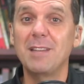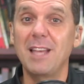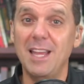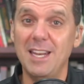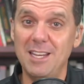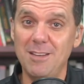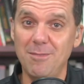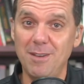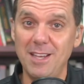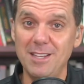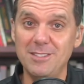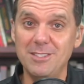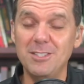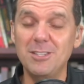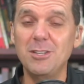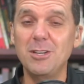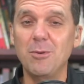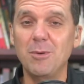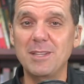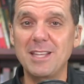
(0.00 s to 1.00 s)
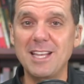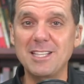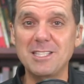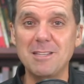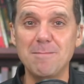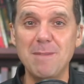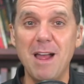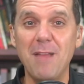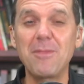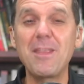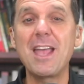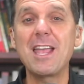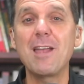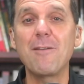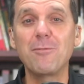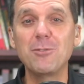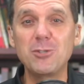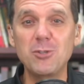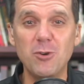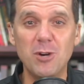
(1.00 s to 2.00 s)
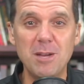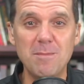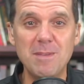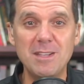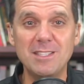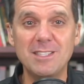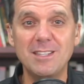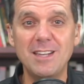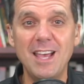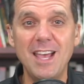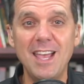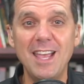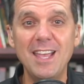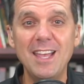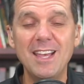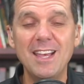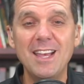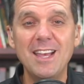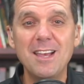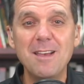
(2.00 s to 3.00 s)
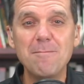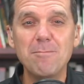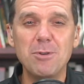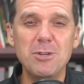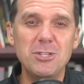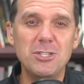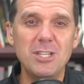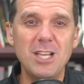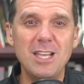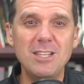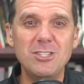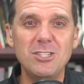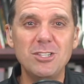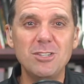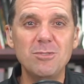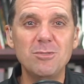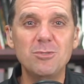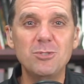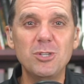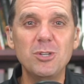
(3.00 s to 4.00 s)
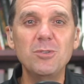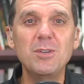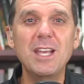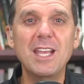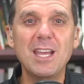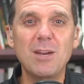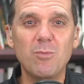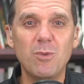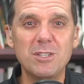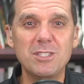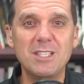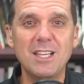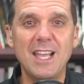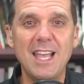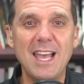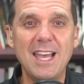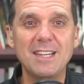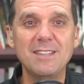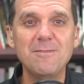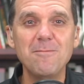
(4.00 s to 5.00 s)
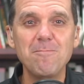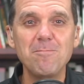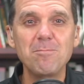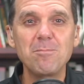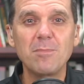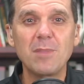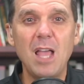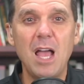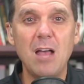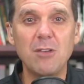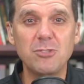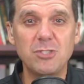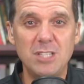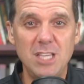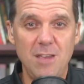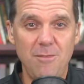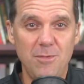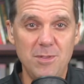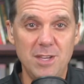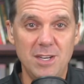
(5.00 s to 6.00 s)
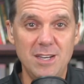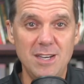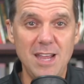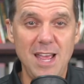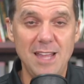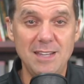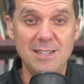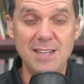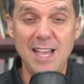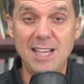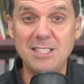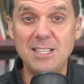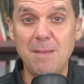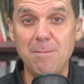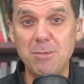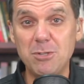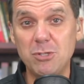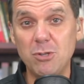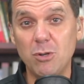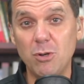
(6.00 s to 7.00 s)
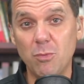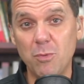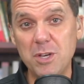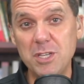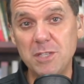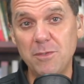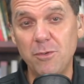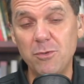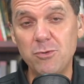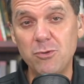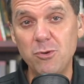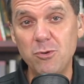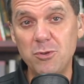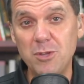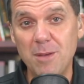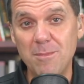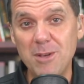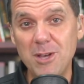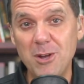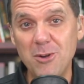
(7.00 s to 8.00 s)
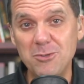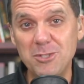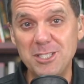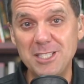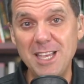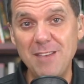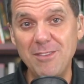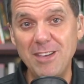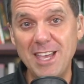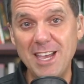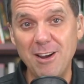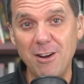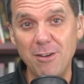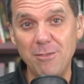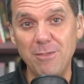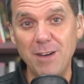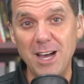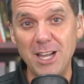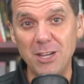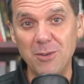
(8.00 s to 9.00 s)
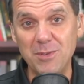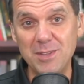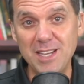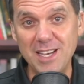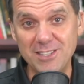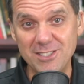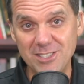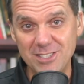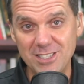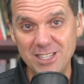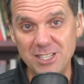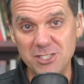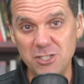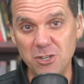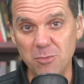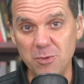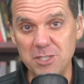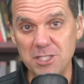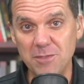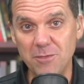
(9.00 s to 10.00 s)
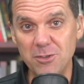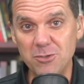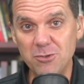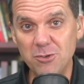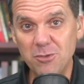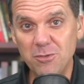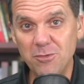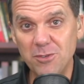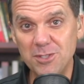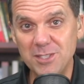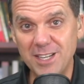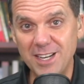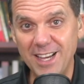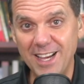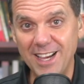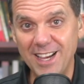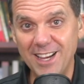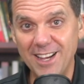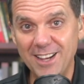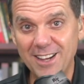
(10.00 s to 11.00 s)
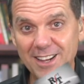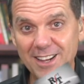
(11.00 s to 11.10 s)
Anyways, you know what that's about. Thank you for joining me today. Appreciate you tuning in once again. I'll see you for the ne- next episode of Reason for Truth. I'm your host, Stevie Garofalo, and this is your Reason for Truth for today.